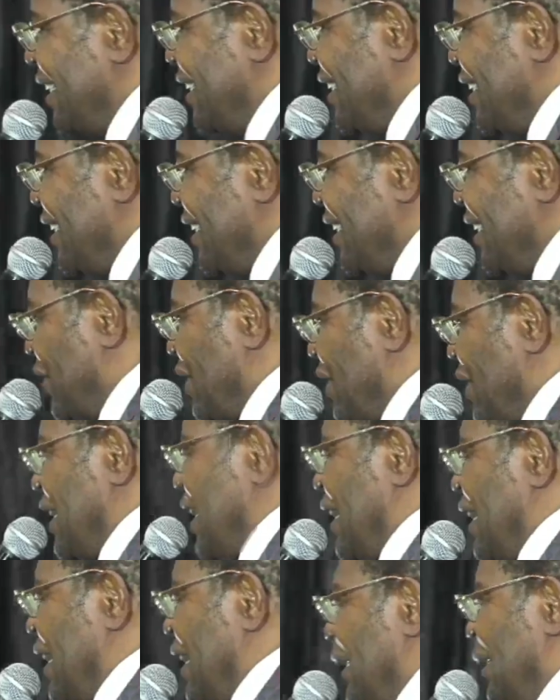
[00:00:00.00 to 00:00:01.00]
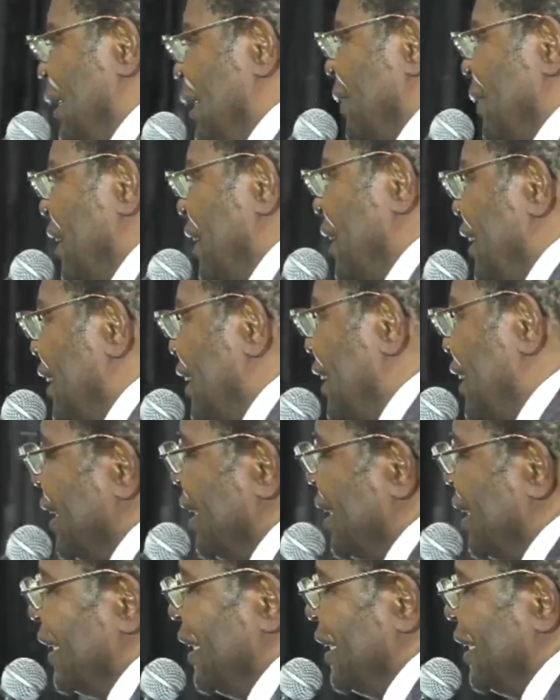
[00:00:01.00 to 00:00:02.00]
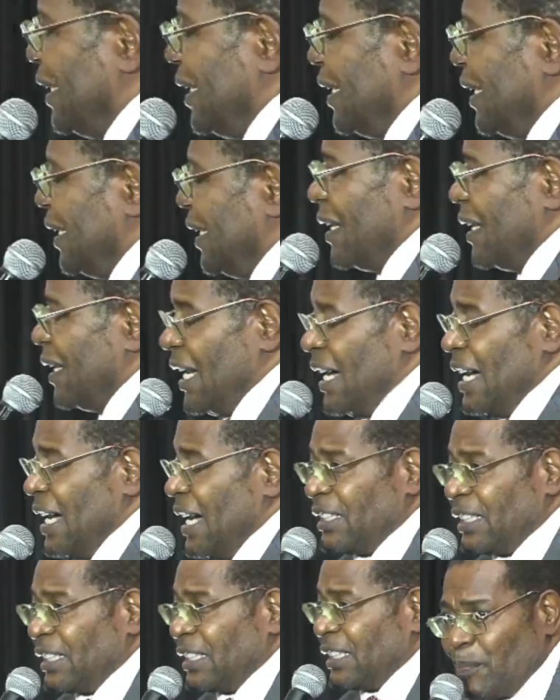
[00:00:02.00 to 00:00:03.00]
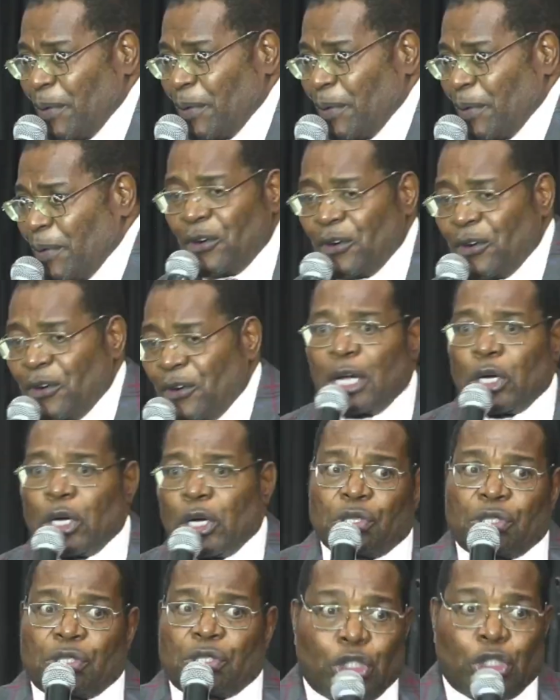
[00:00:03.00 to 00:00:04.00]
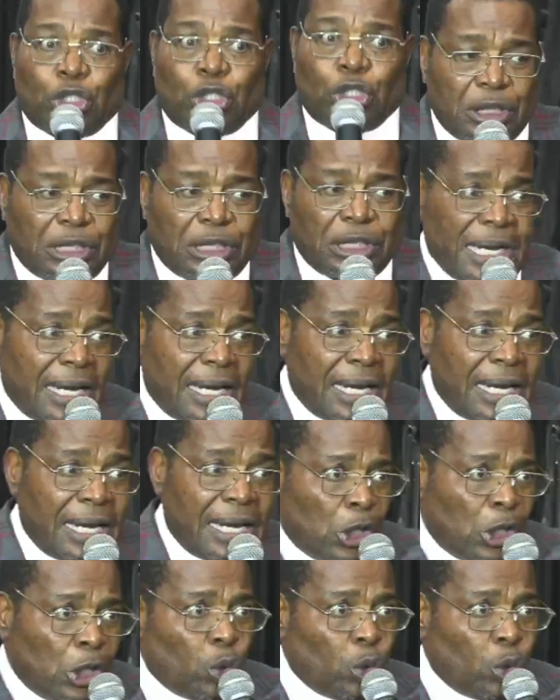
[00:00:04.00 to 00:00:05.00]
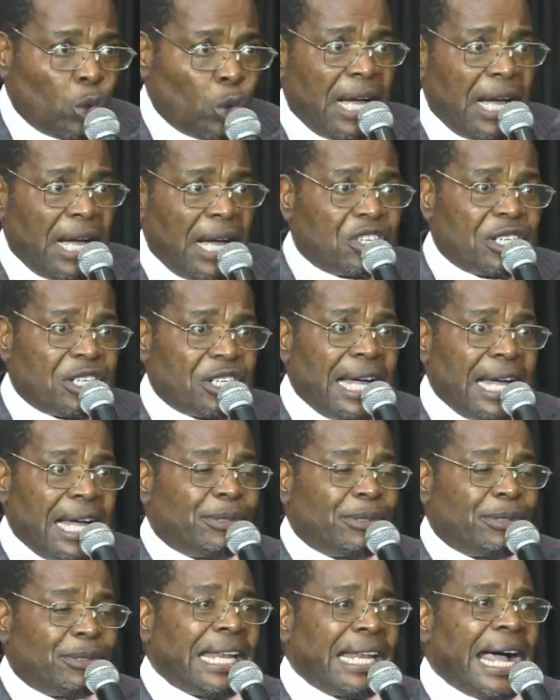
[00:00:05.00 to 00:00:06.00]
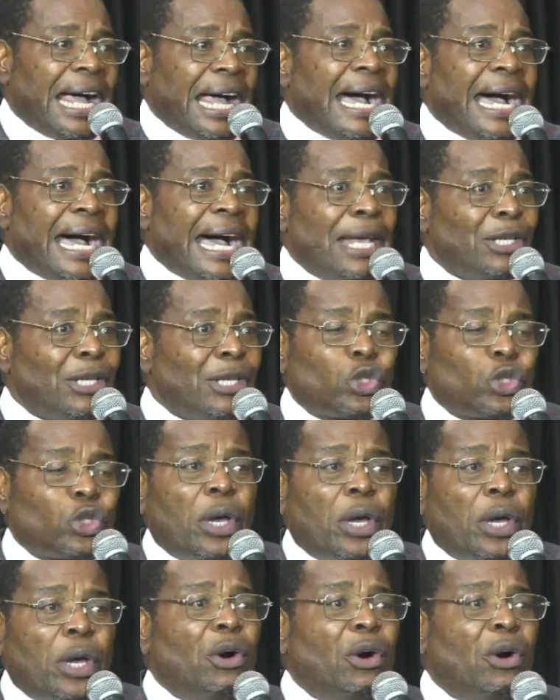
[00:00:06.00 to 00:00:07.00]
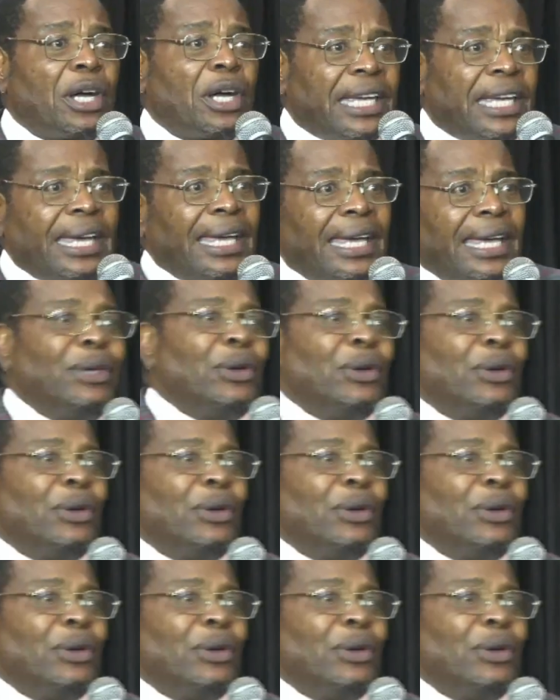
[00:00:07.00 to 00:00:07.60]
Shout and say hallelujah uh, just before they crossed the Jordan, two and a half tribes said, Ah, Jesus, we are okay. You